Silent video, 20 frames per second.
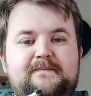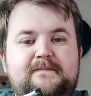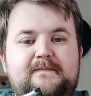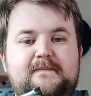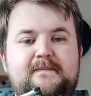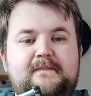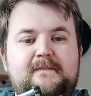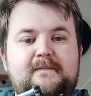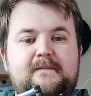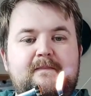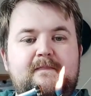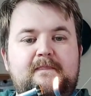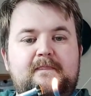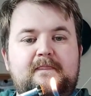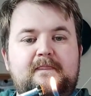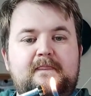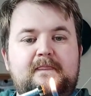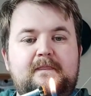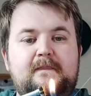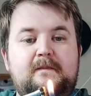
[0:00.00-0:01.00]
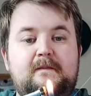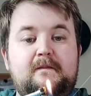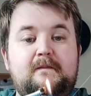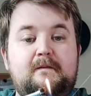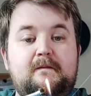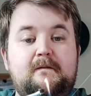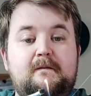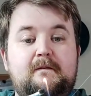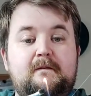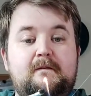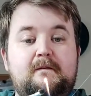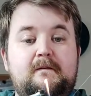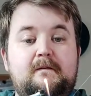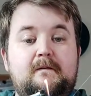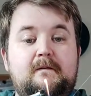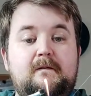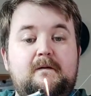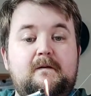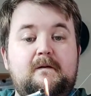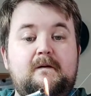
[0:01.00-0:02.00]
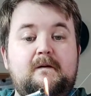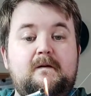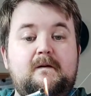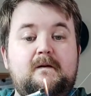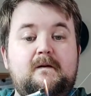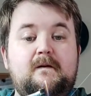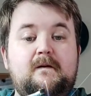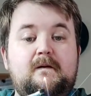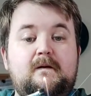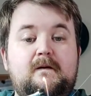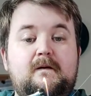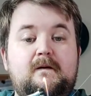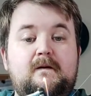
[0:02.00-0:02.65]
No one is speaking in this clip.